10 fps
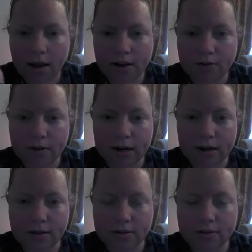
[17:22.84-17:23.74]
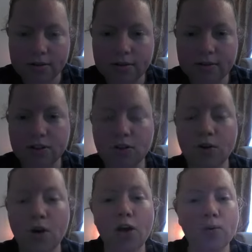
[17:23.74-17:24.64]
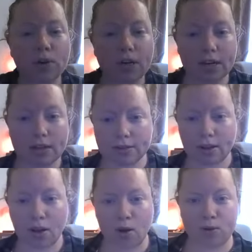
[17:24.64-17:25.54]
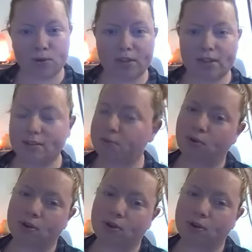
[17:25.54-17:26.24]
and release. So you only need to hold these